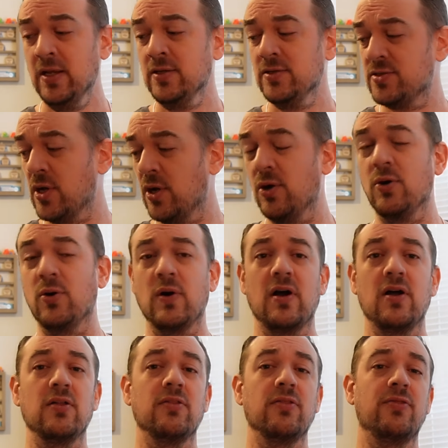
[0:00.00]
So
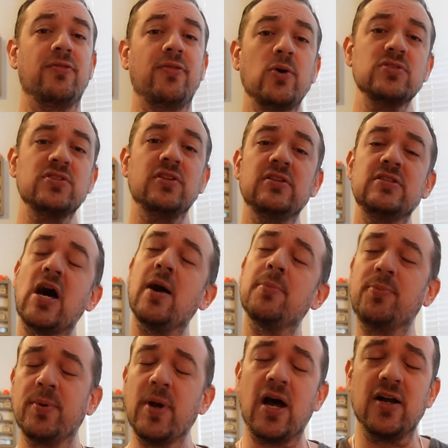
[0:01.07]
uh, those are the
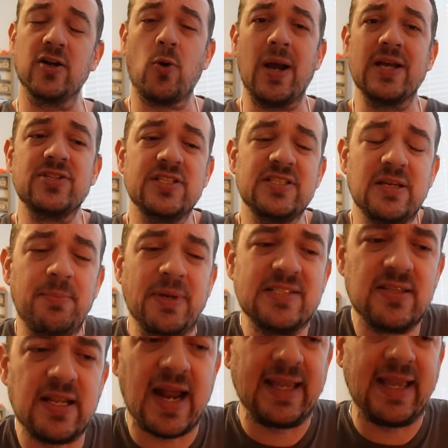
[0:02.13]
top uh, questions and myths
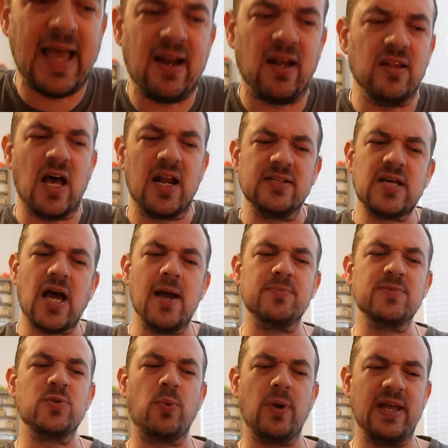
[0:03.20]
that I get a lot of
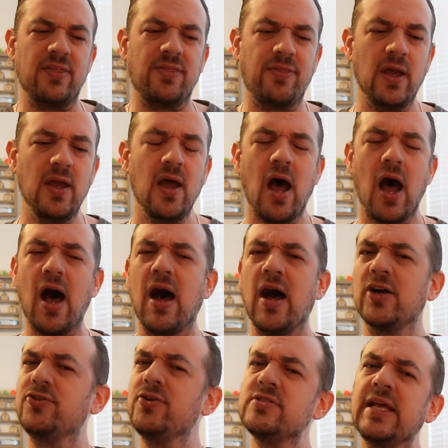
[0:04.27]
times with
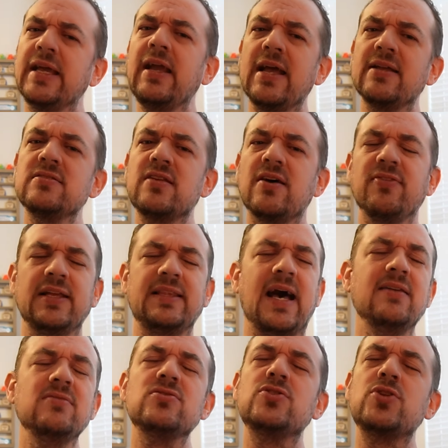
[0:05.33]
uh, cruising and stuff like
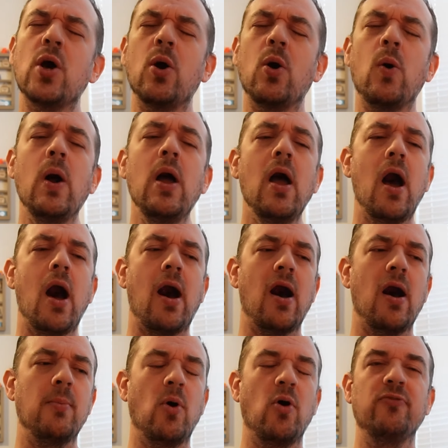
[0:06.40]
that. So
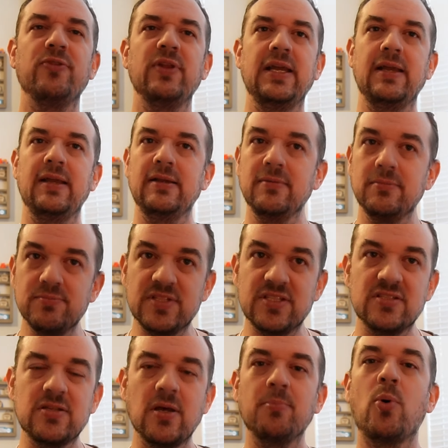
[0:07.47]
um, hopefully
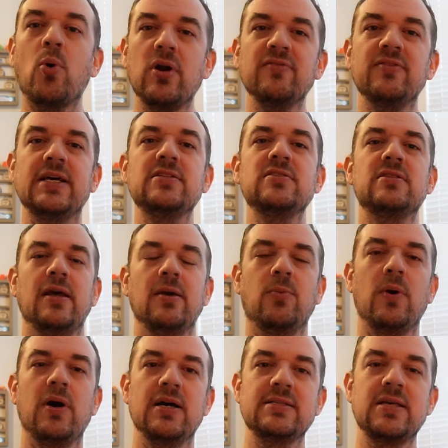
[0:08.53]
some point of this
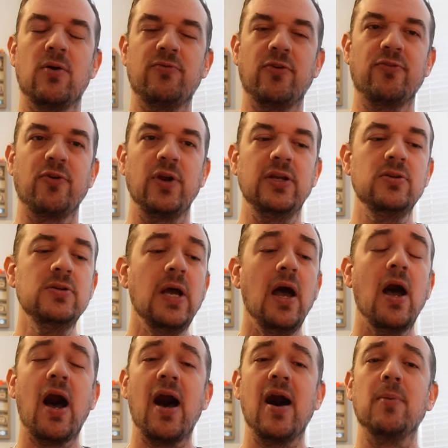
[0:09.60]
was helpful for you.
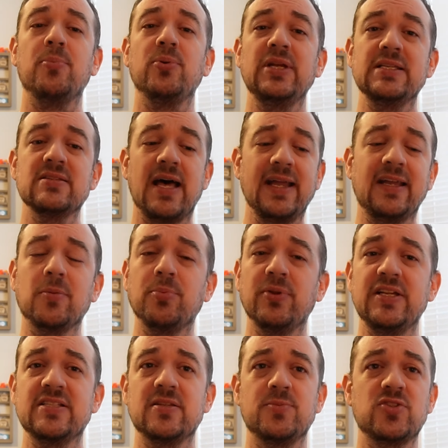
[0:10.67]
Uh, please like,
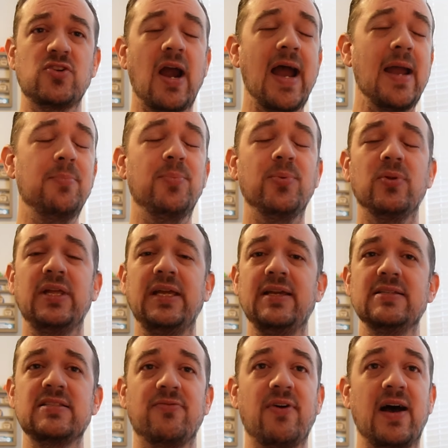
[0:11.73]
please subscribe,
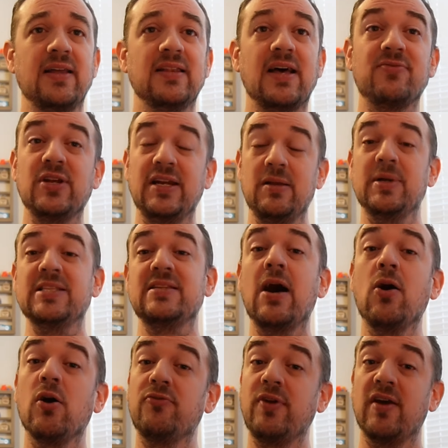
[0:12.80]
please, if I left any myths
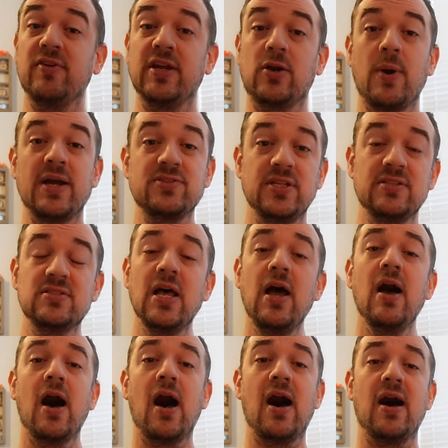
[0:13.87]
out or if you have any questions,
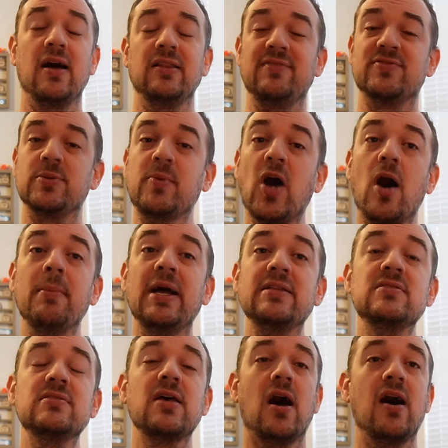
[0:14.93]
uh, leave some
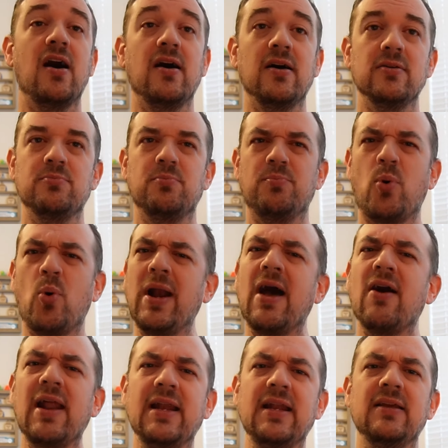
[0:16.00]
comments, uh, point
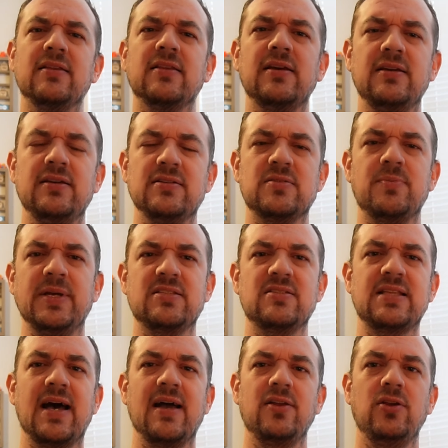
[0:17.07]
out any of these myths
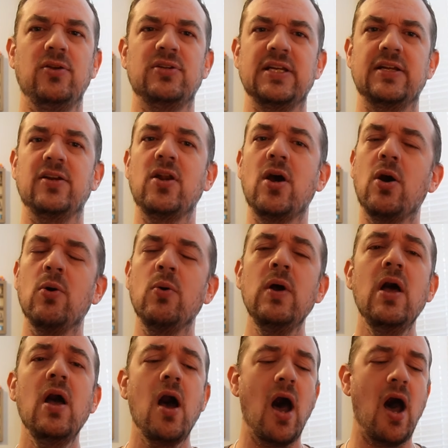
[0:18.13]
that you didn't know,
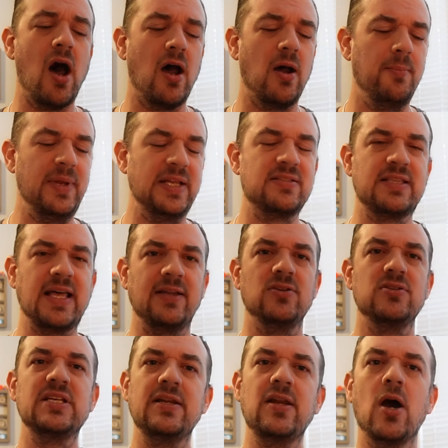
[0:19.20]
uh, myths that you
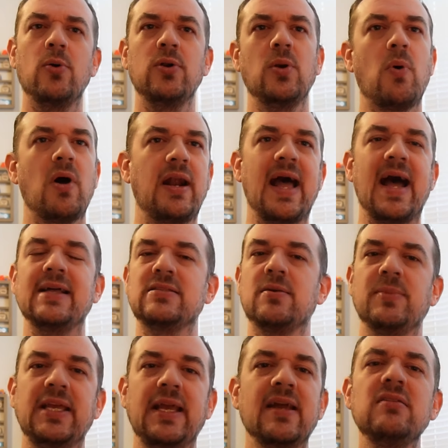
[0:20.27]
did know and you wanted to add
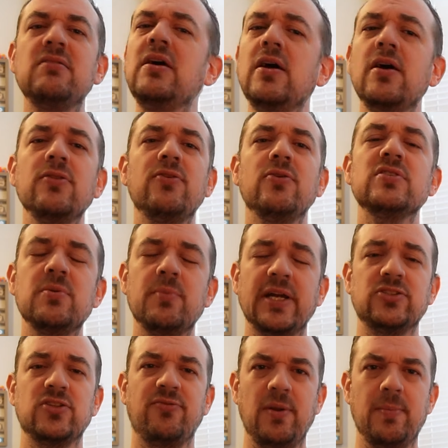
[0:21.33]
something in. There was some
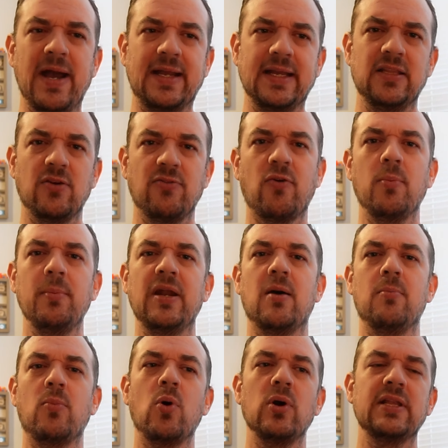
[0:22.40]
extra feedback in there for me, and
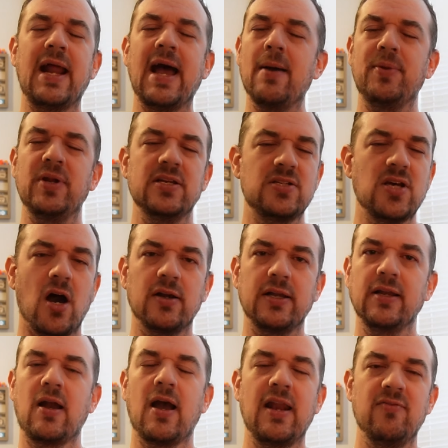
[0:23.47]
I'm more than happy to talk
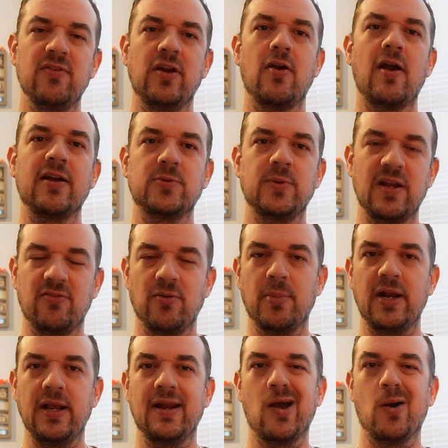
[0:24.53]
and kind of interact with
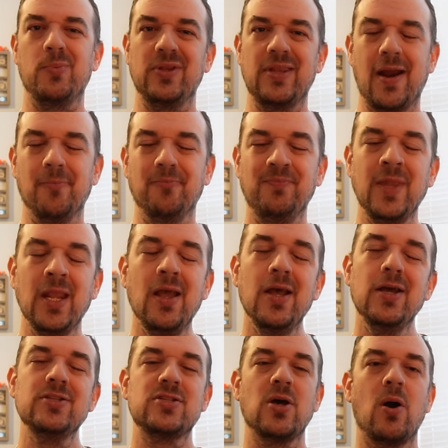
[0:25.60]
everybody and help you there.
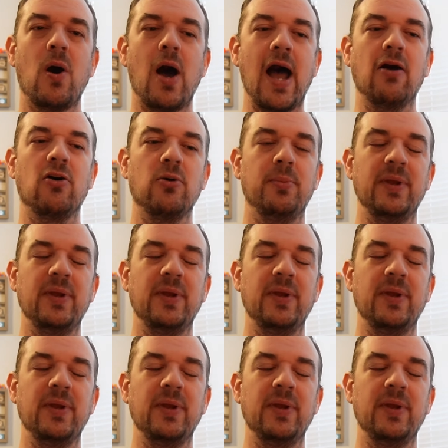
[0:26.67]
So I will